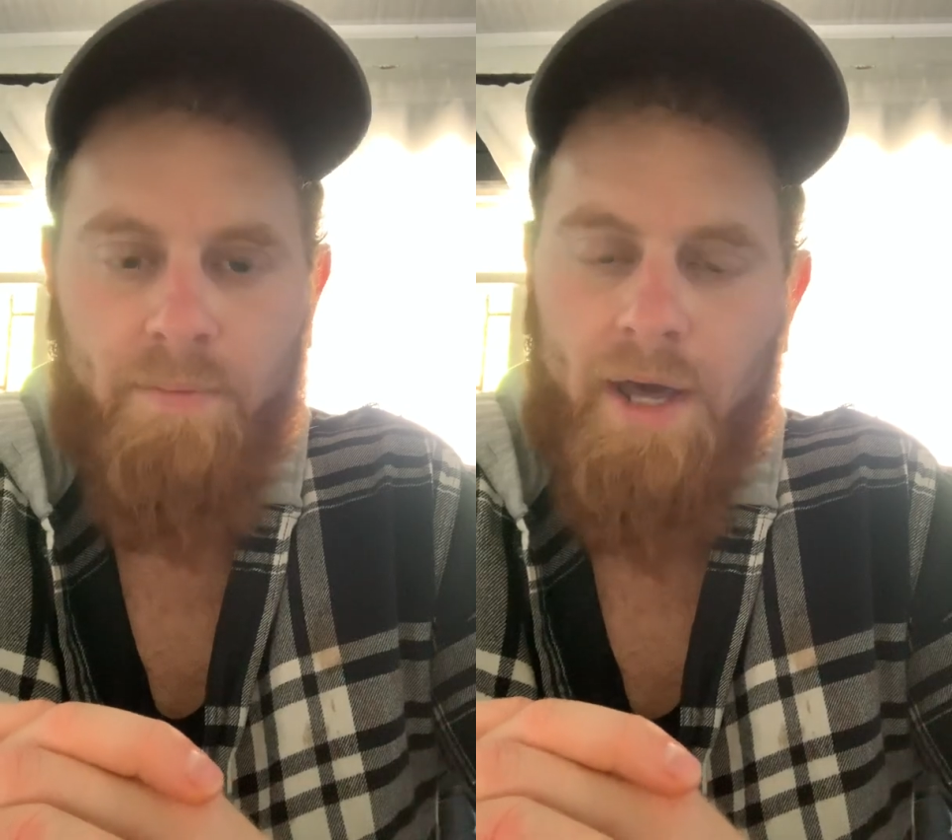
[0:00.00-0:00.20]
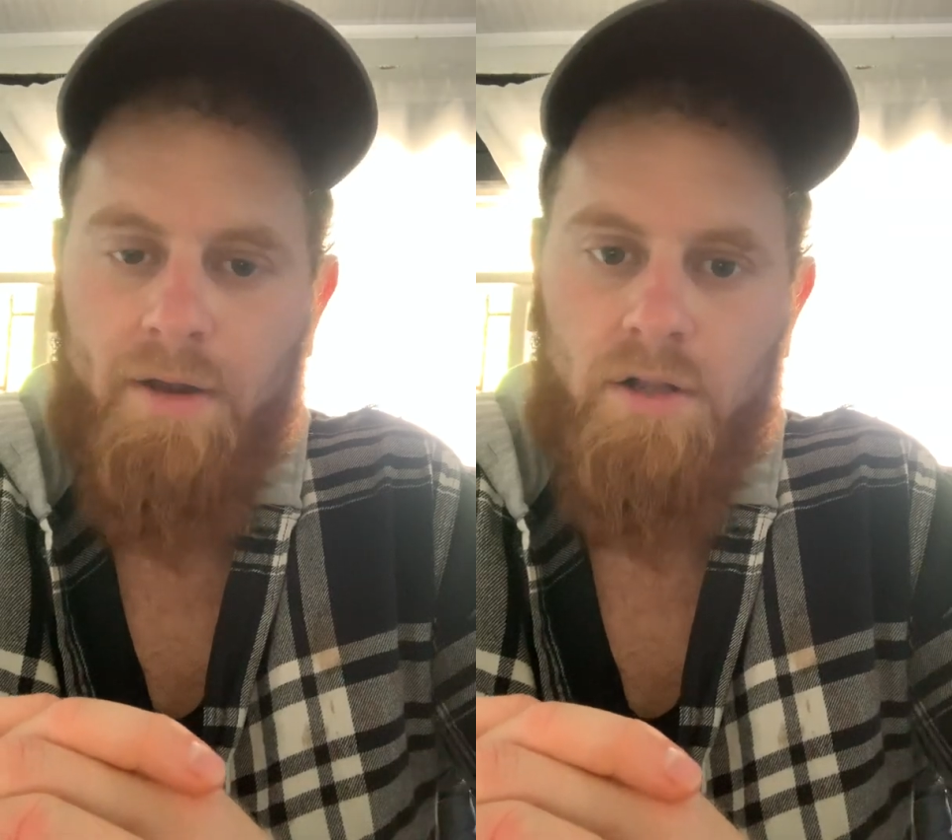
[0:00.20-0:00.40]

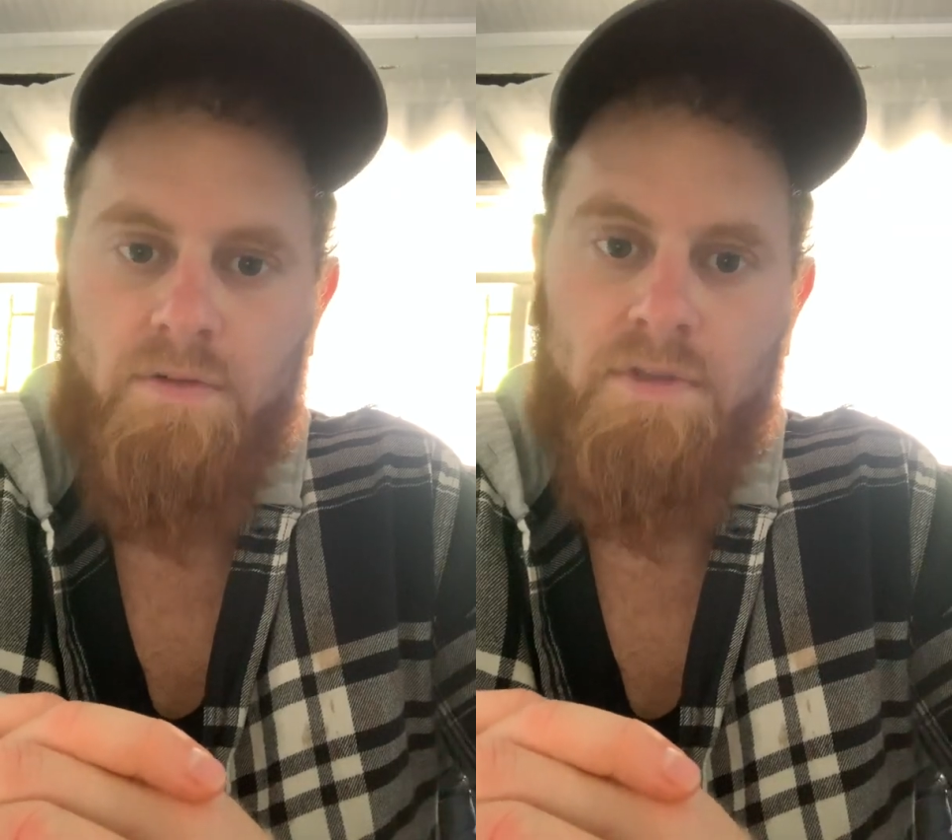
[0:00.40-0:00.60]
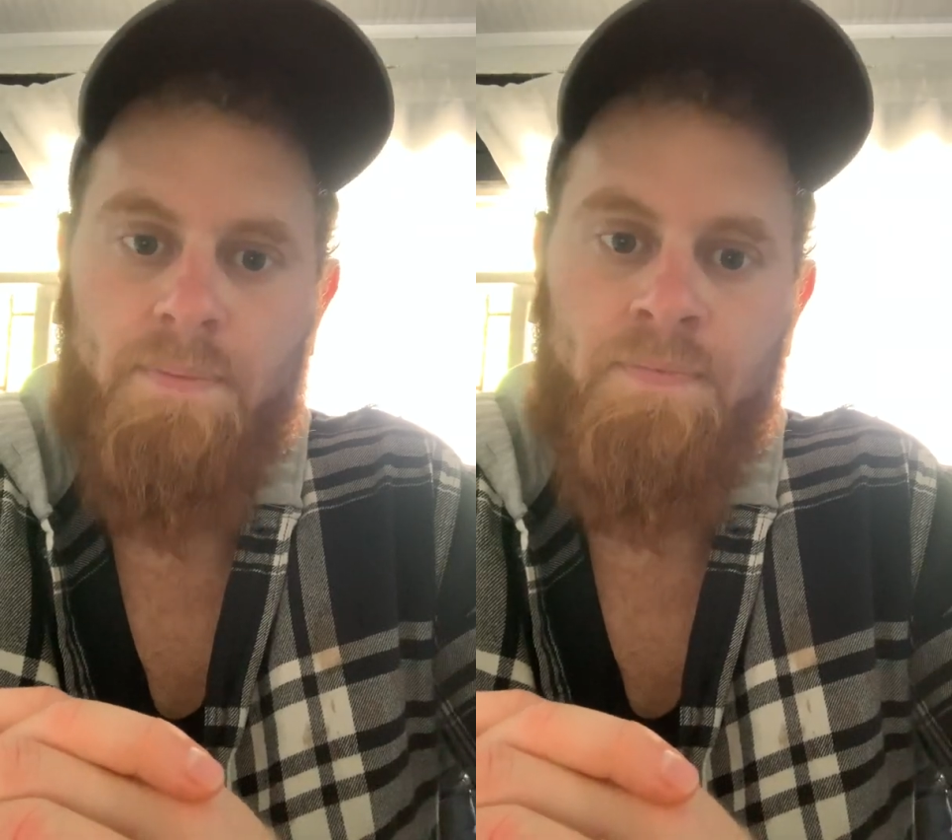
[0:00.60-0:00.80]
not all
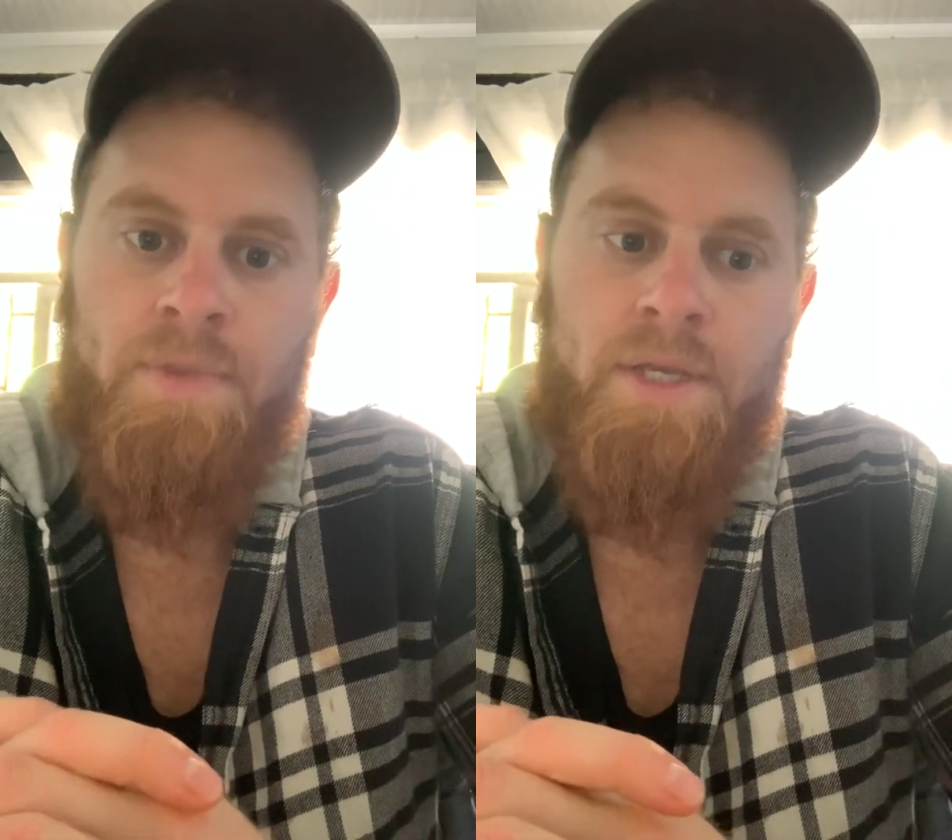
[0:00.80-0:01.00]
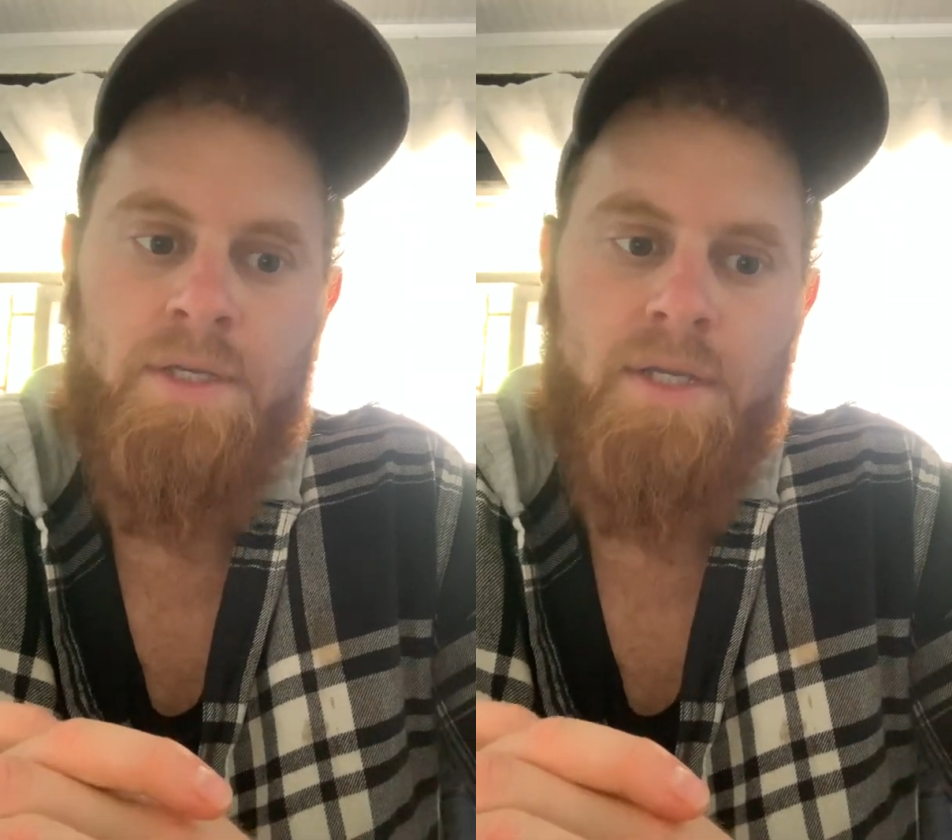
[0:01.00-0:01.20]
of them,
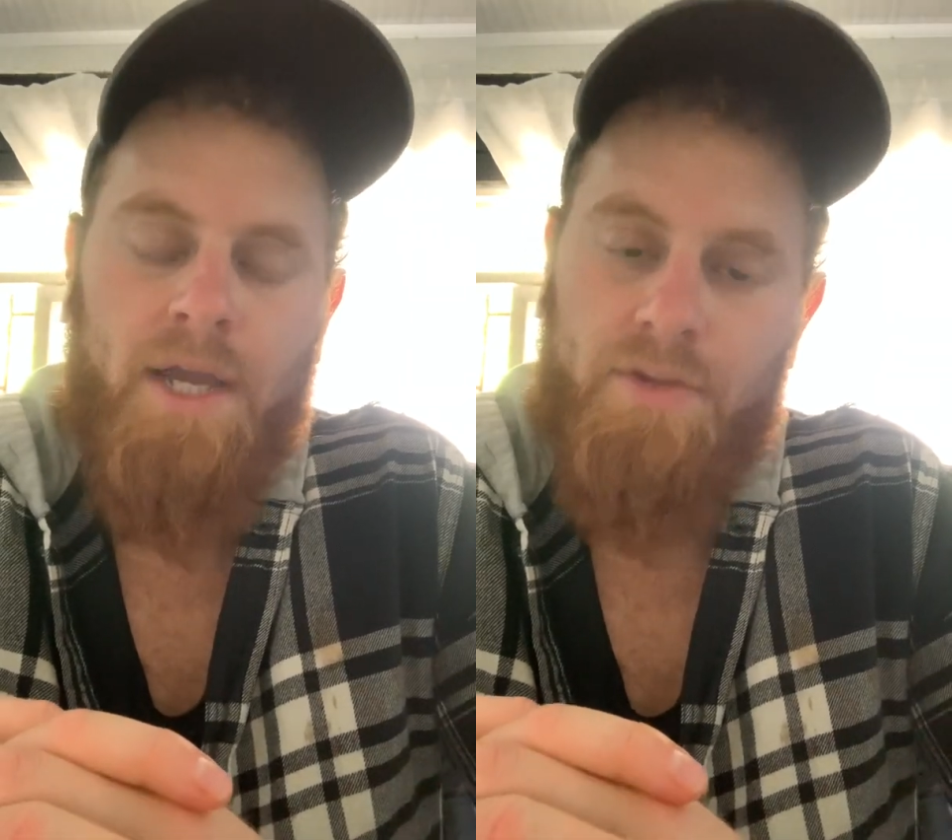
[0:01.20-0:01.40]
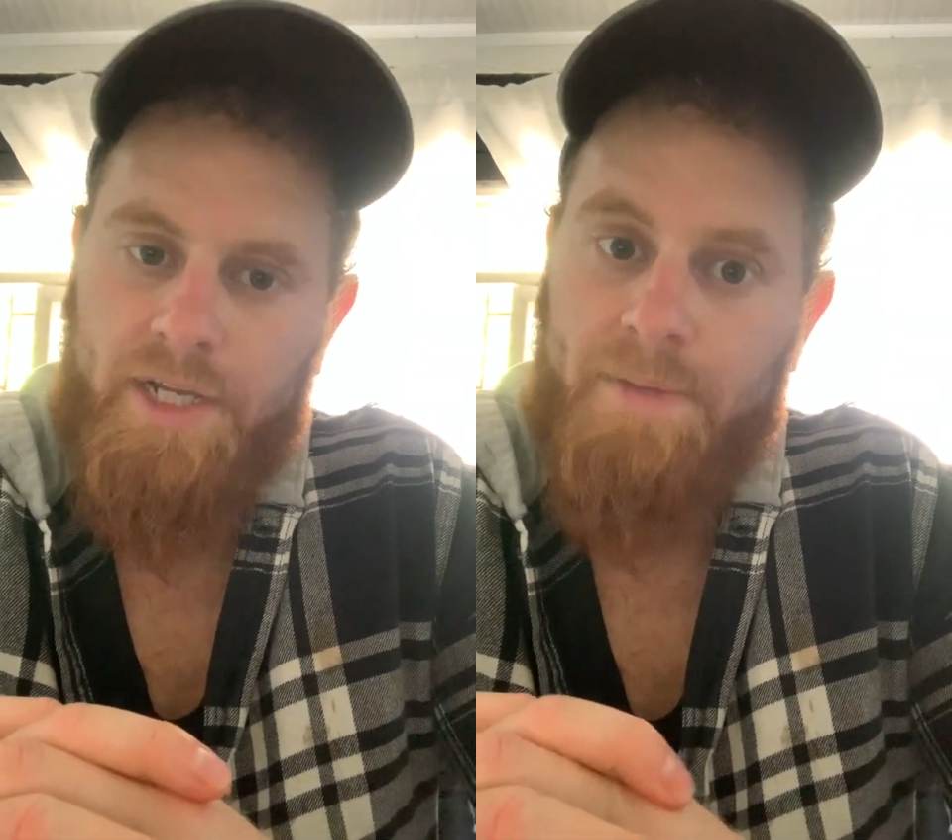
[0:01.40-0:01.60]

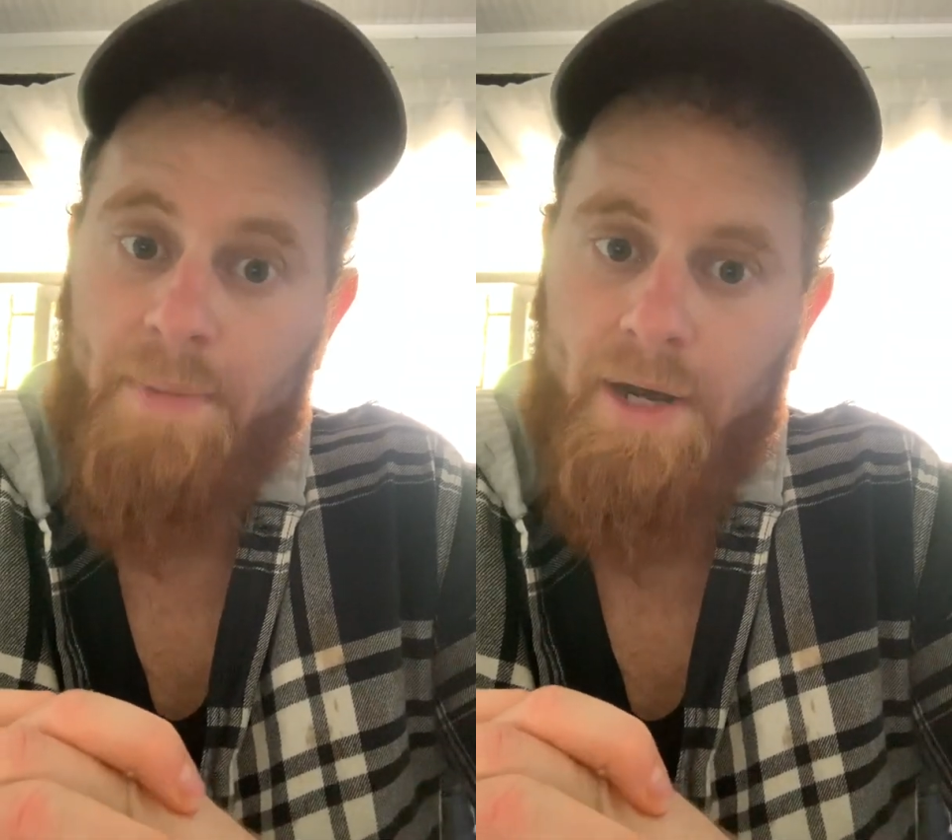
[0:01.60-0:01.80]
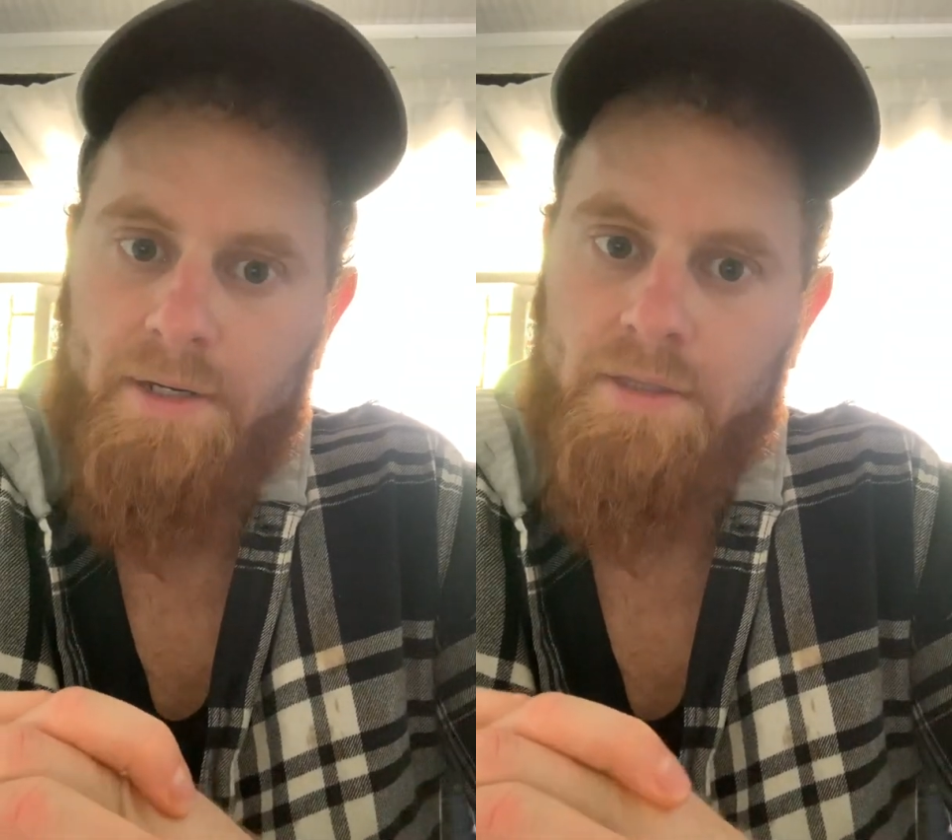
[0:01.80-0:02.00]
and they're getting
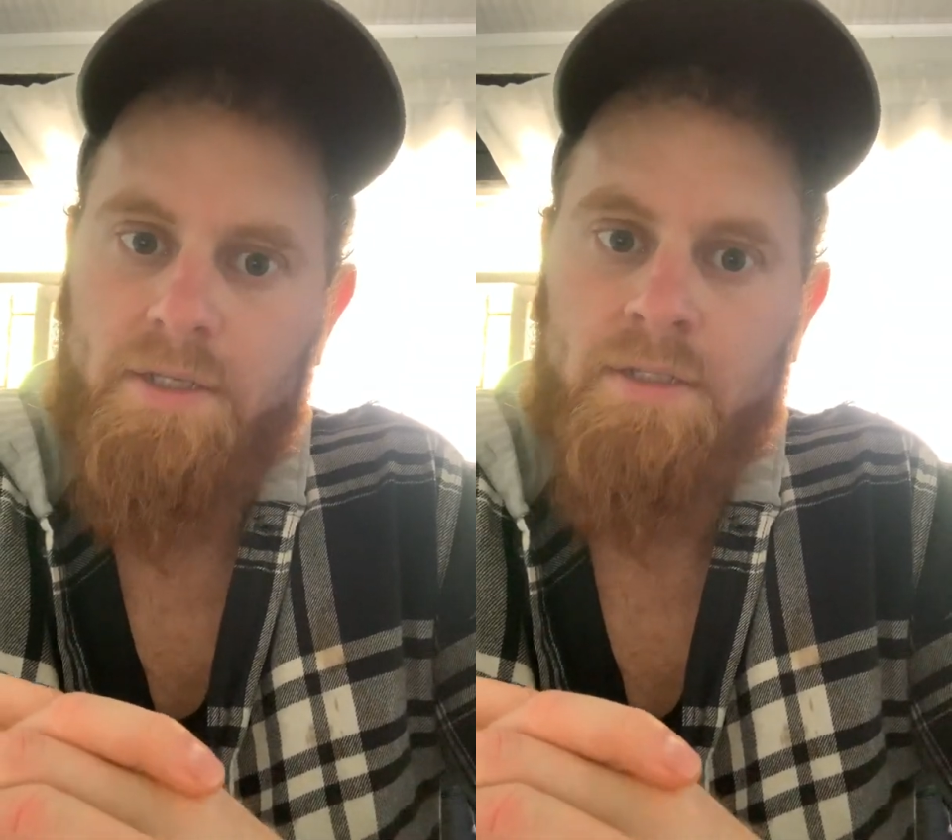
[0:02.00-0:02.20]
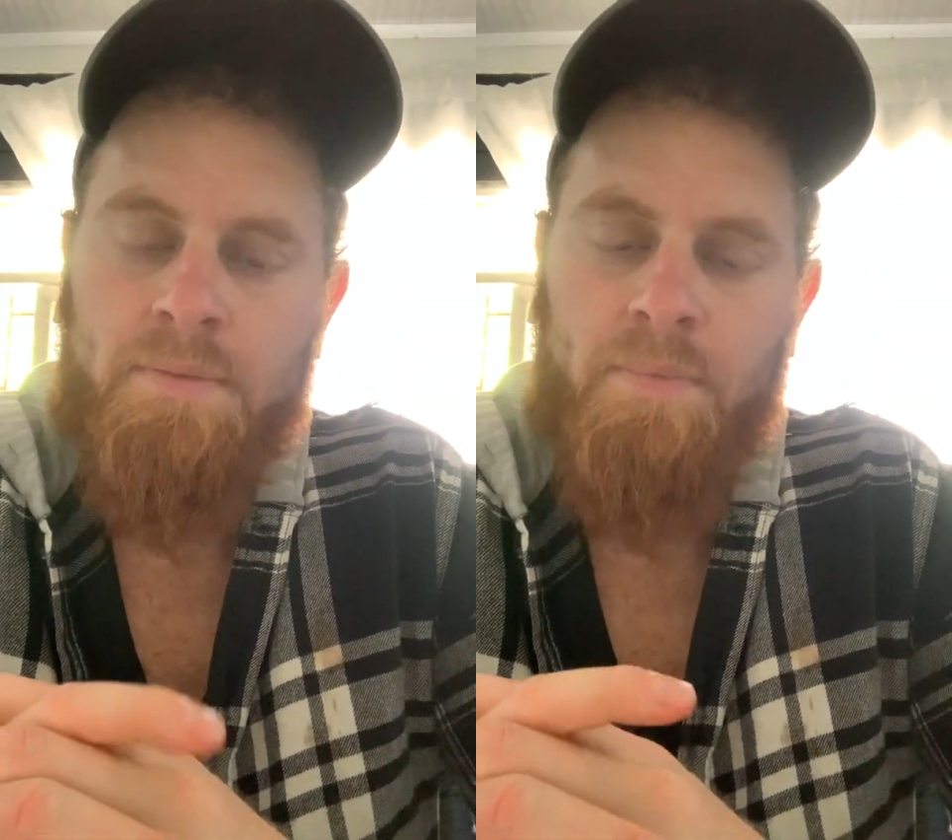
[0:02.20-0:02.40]
better at this.